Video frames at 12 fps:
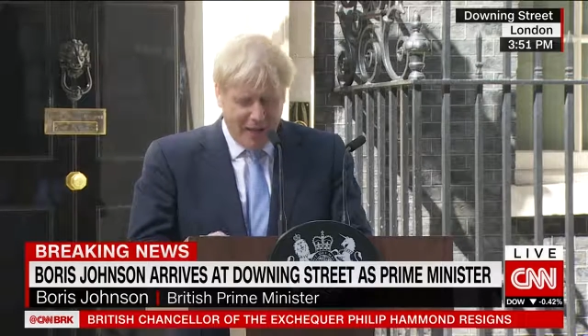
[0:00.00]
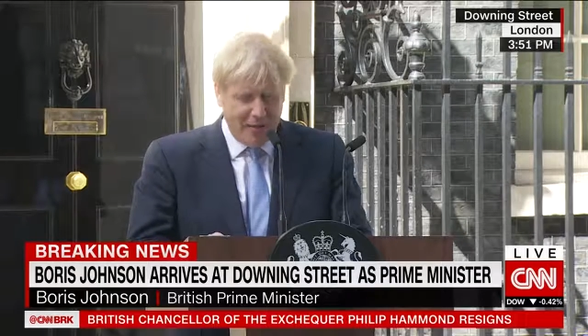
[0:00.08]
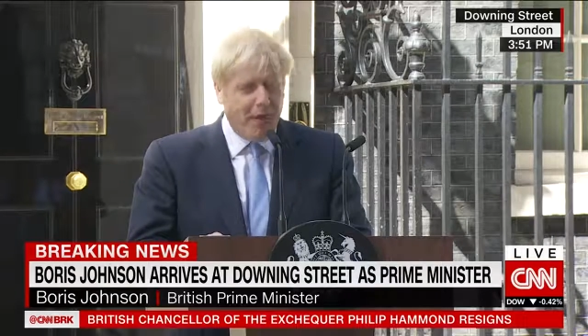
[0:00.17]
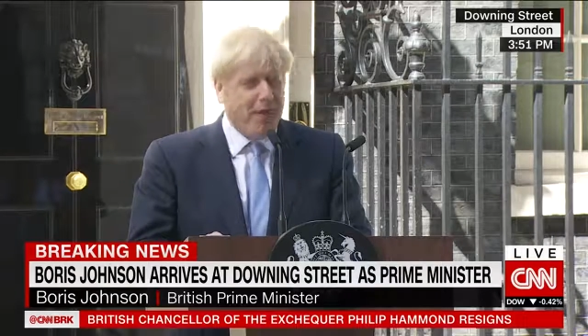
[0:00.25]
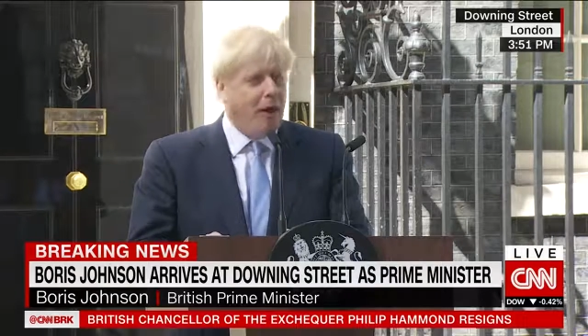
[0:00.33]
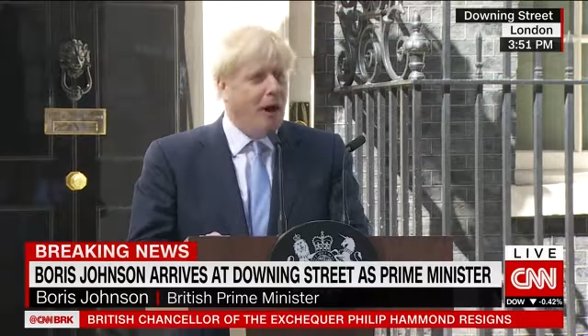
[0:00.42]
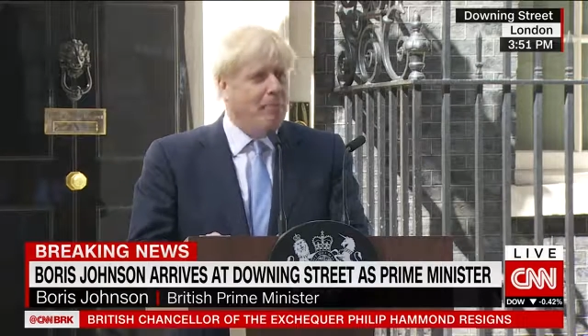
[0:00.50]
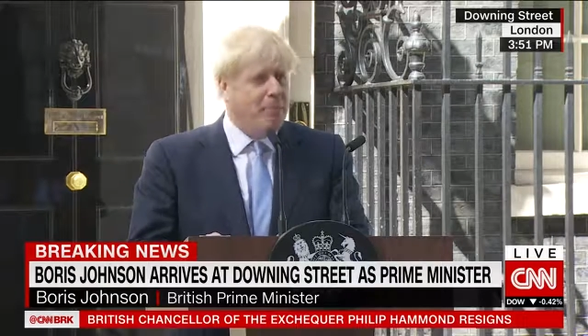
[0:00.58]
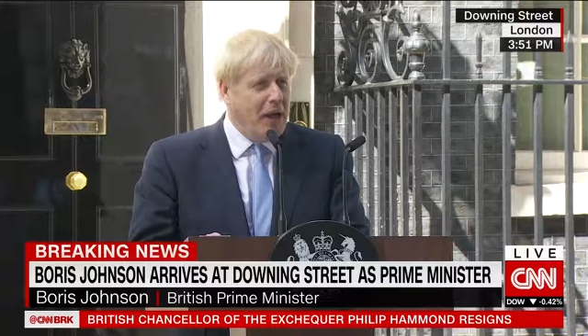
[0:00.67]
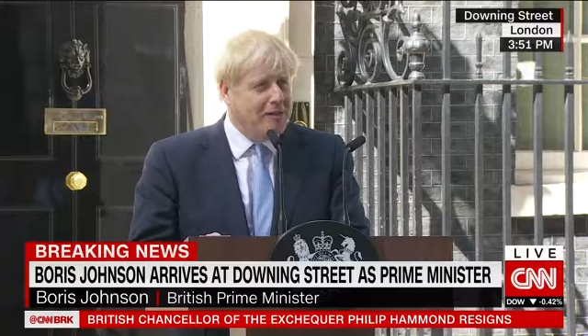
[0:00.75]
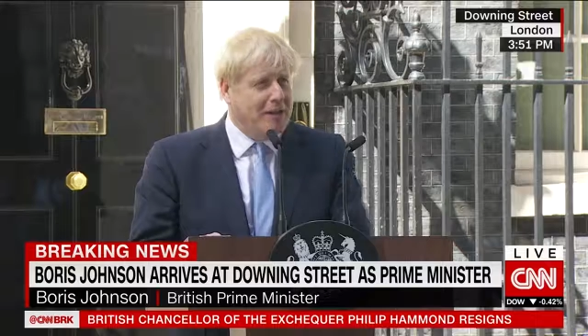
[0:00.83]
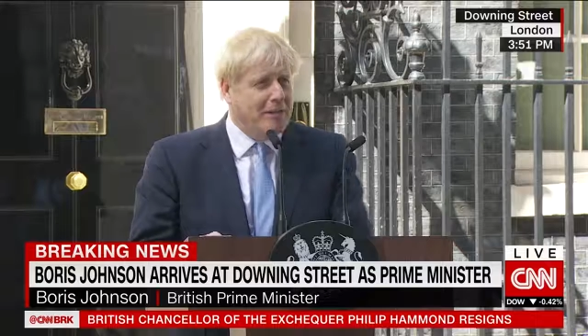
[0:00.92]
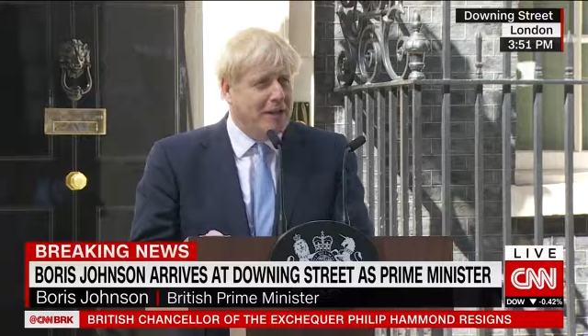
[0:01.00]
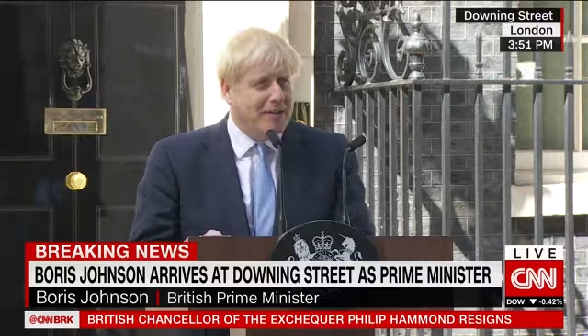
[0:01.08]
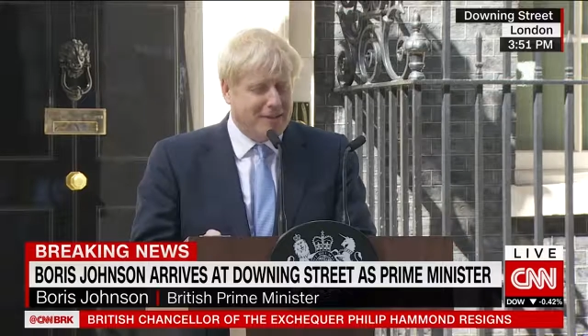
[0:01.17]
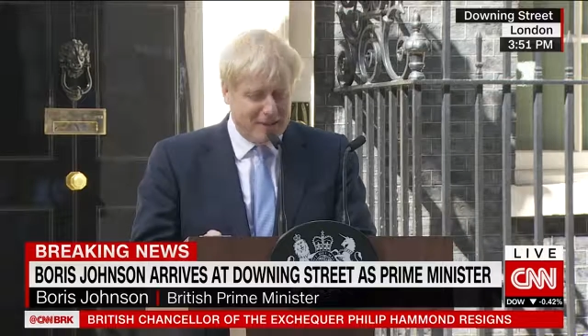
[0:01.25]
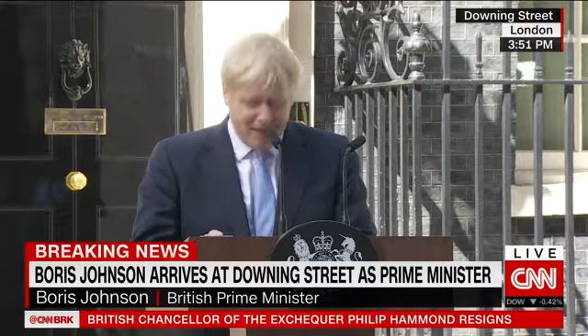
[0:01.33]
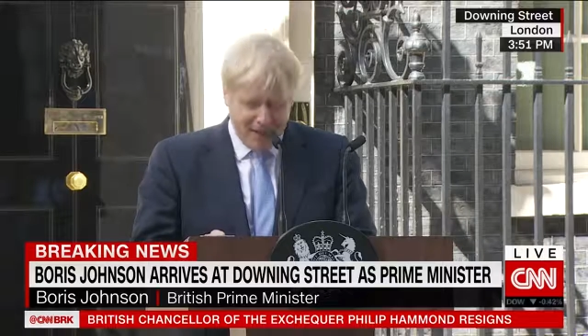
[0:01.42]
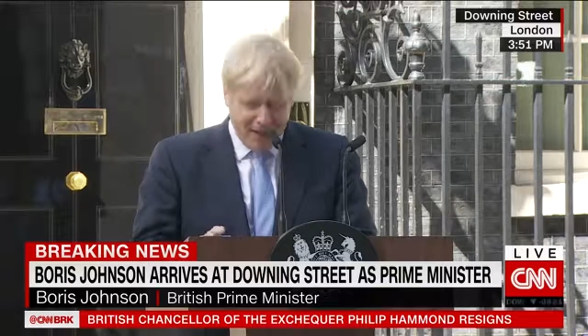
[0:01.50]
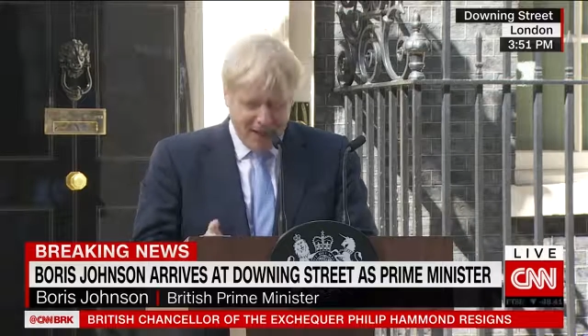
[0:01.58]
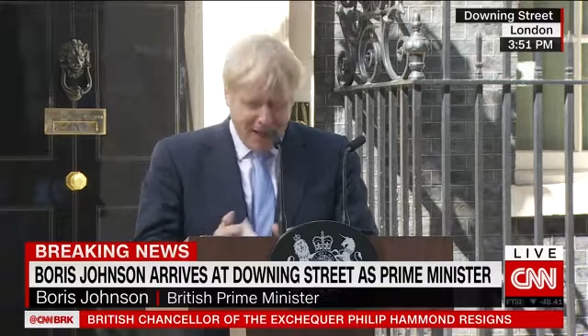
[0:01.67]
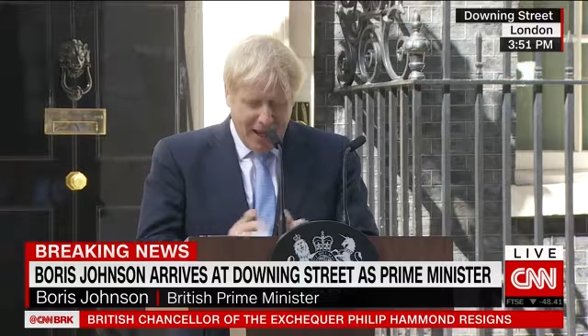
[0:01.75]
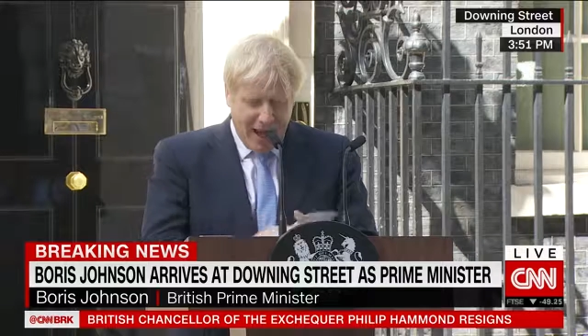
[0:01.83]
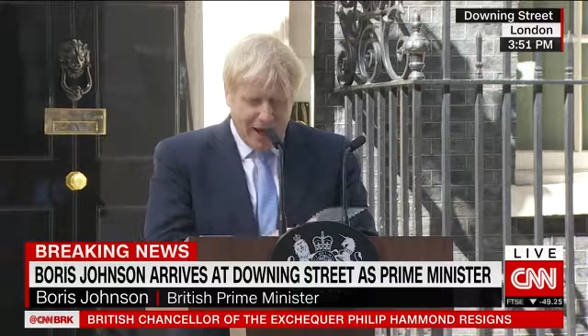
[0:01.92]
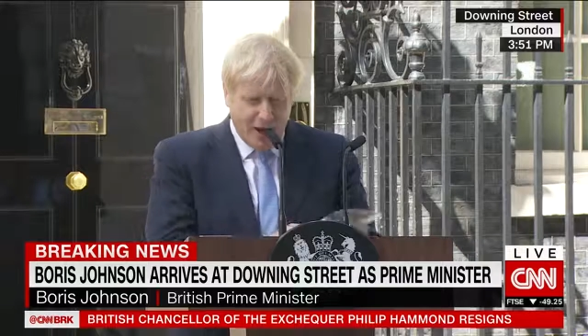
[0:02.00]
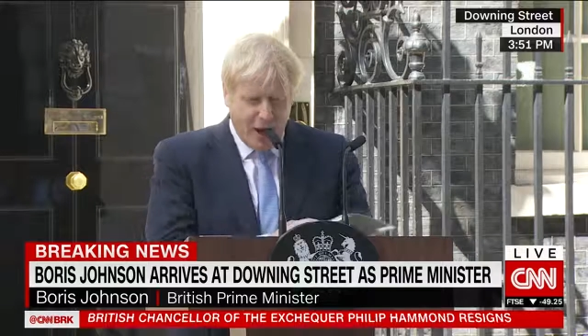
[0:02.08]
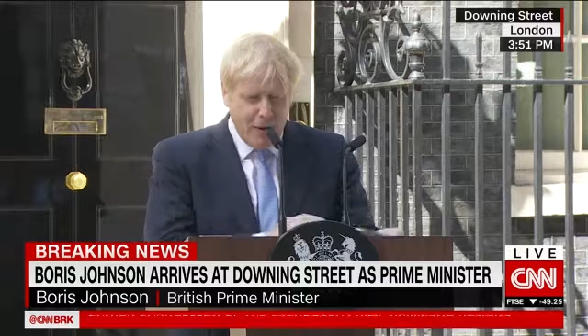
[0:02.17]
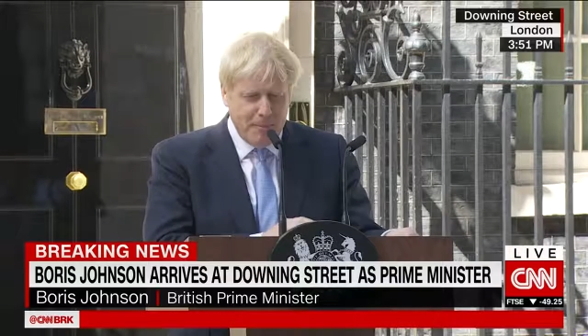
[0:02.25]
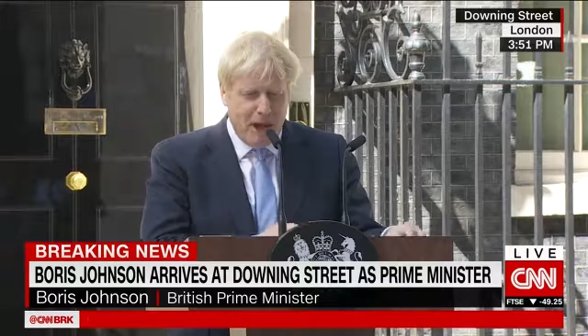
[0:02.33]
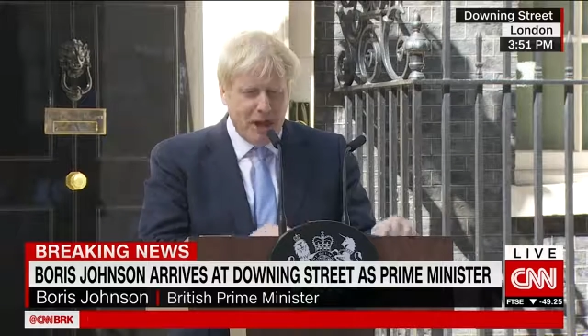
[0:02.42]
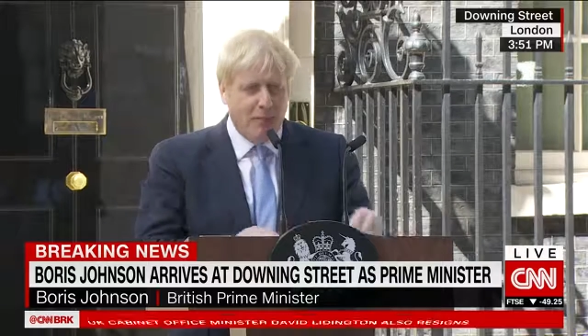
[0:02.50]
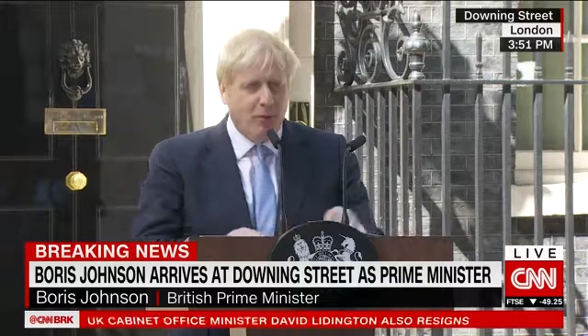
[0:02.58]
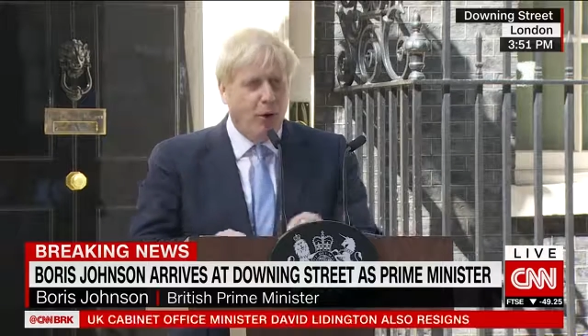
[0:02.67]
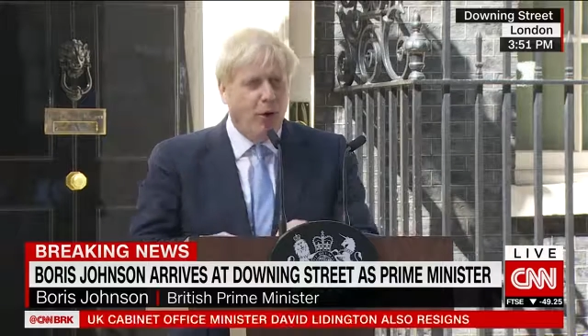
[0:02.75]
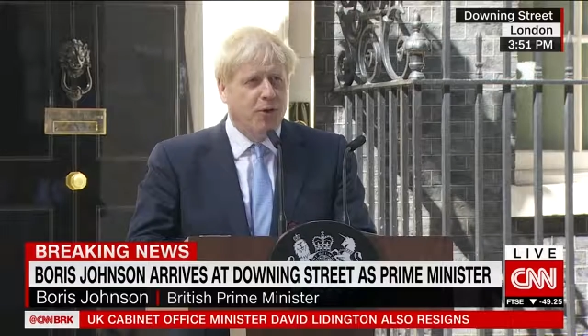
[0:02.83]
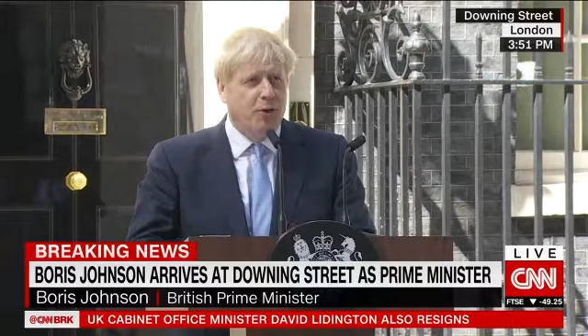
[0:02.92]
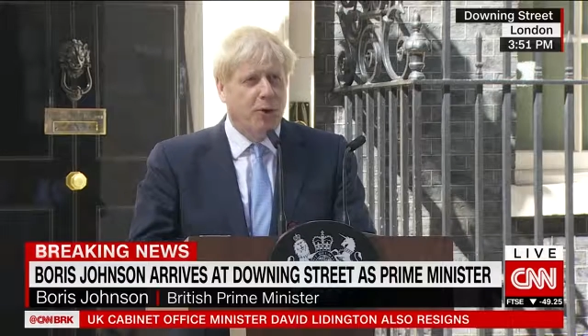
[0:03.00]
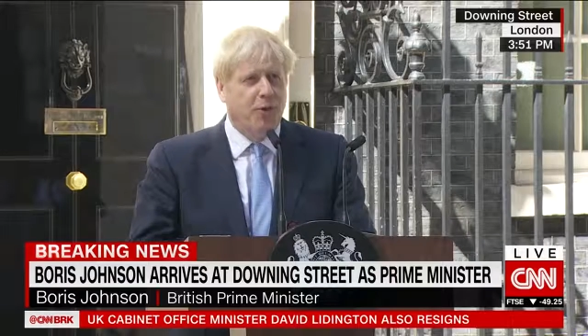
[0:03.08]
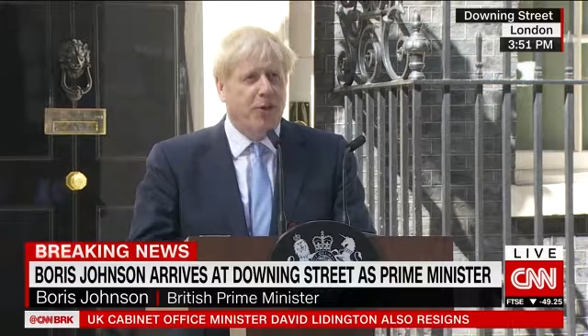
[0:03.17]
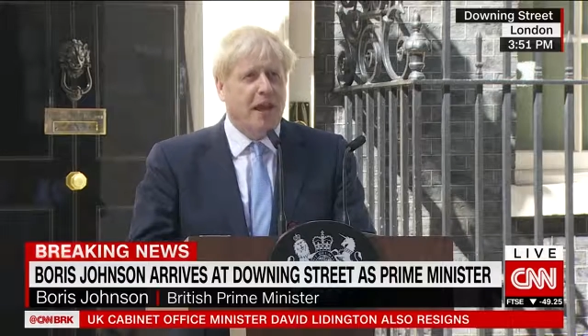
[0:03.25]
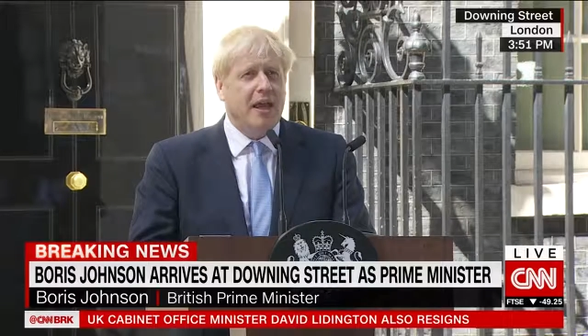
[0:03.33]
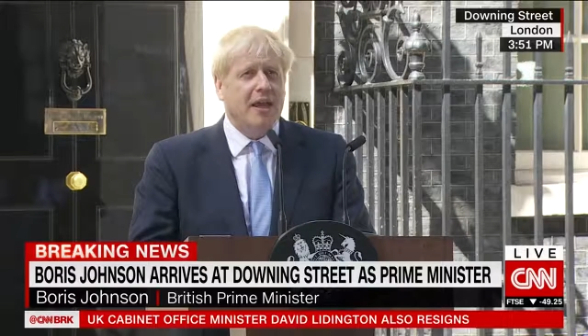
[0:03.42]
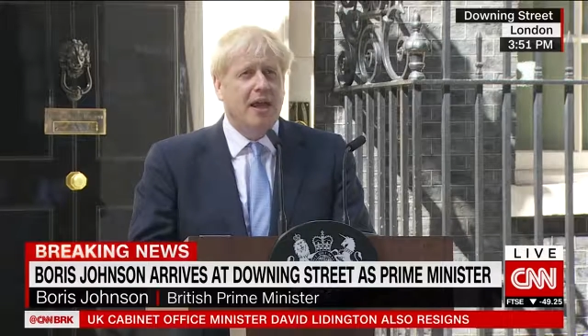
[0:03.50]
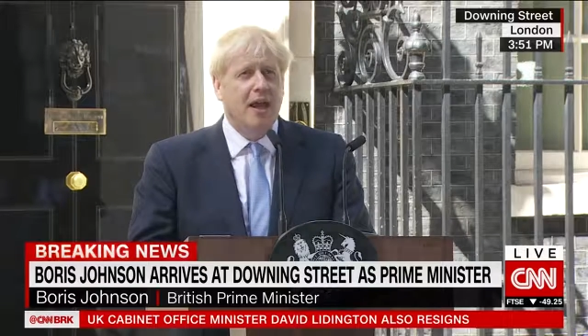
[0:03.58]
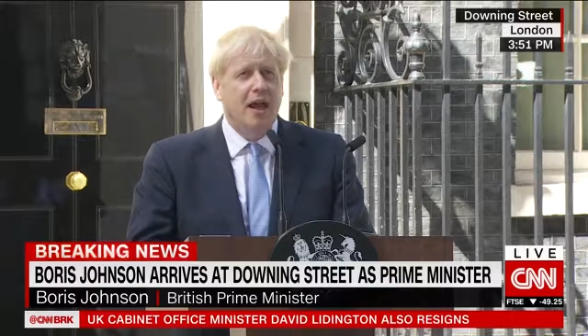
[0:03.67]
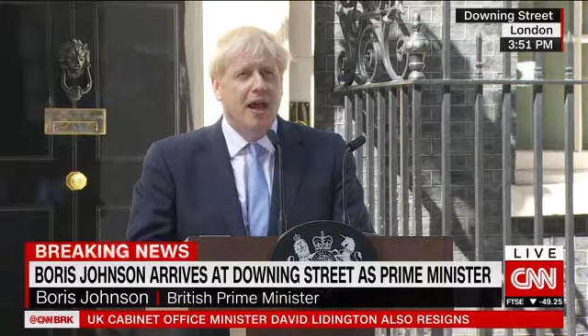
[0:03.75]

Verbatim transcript: that there are pessimists at home and abroad who think,